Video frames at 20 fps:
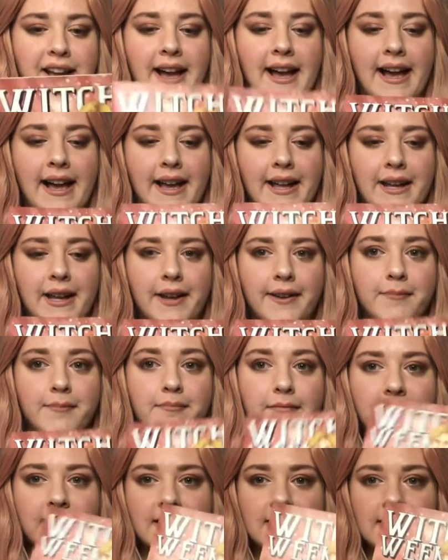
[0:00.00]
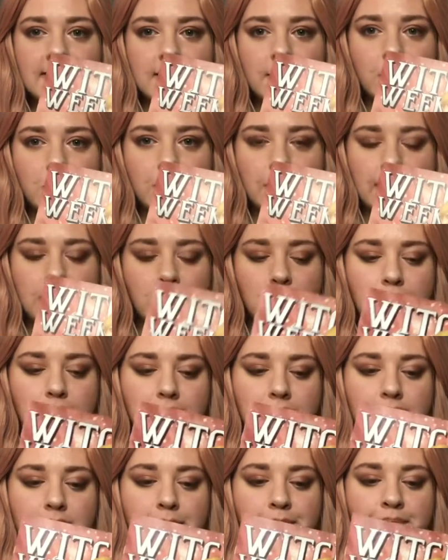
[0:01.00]
and this is the cheat
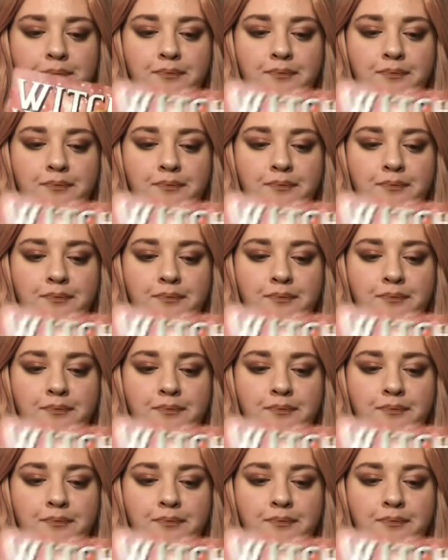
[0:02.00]
sheet,